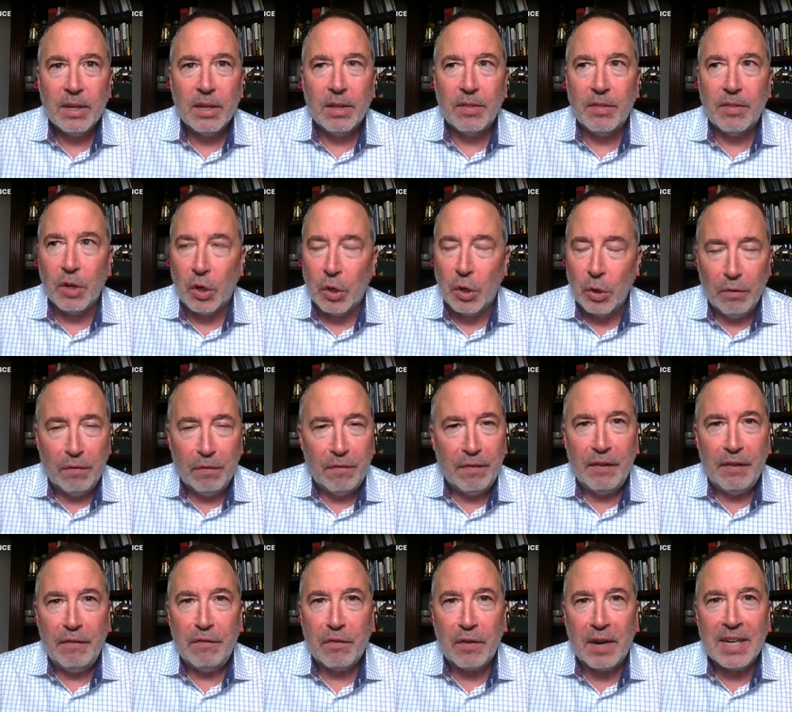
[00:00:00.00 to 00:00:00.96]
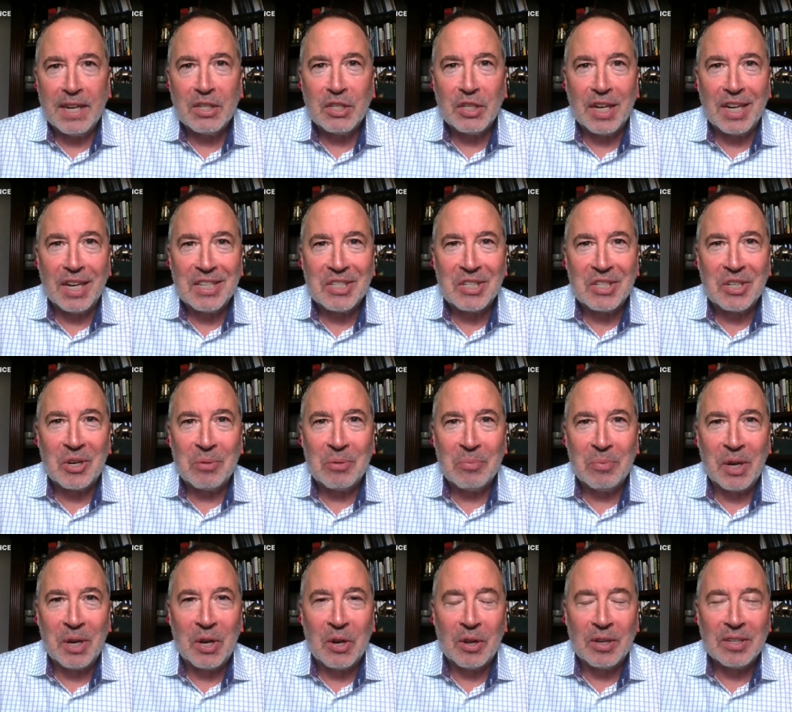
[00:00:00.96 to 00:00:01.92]
the goofy franchise term
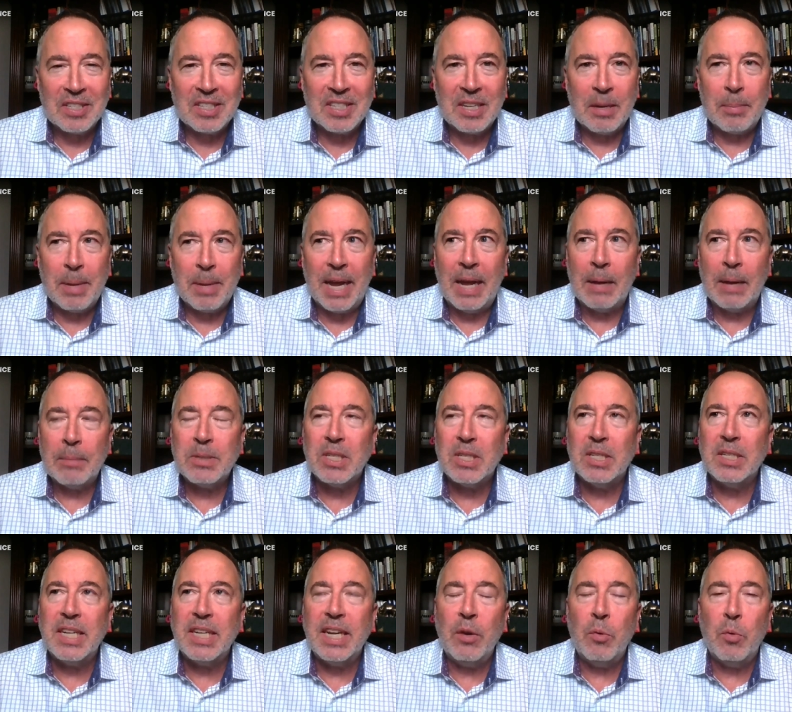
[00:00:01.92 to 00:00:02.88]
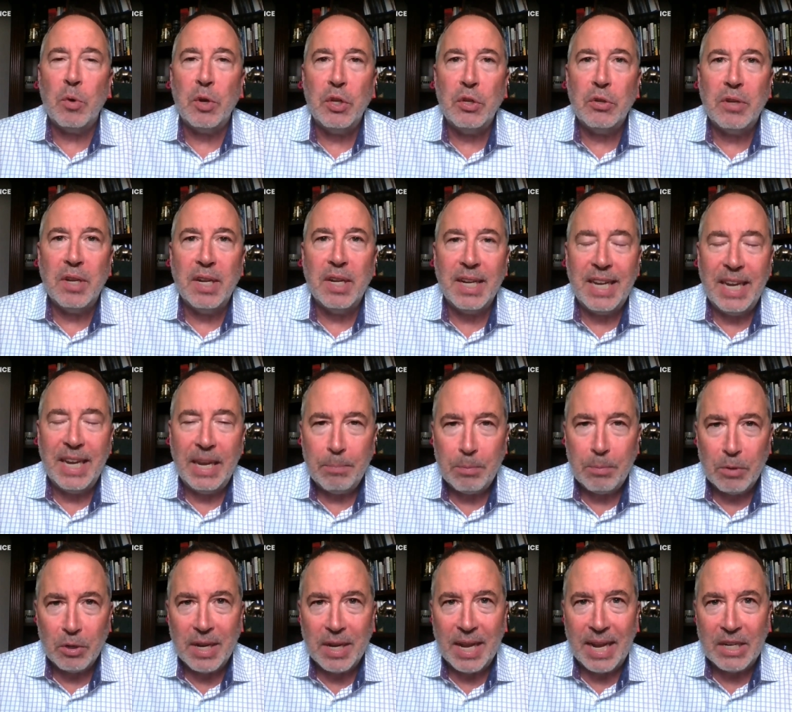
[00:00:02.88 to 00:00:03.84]
we call semi absentee, where you can keep
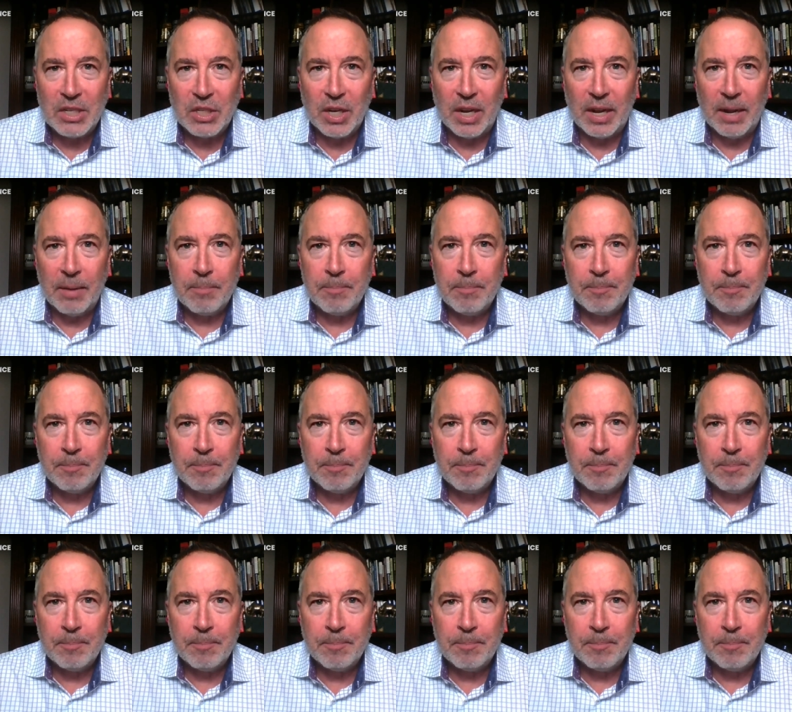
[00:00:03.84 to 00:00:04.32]
your day job,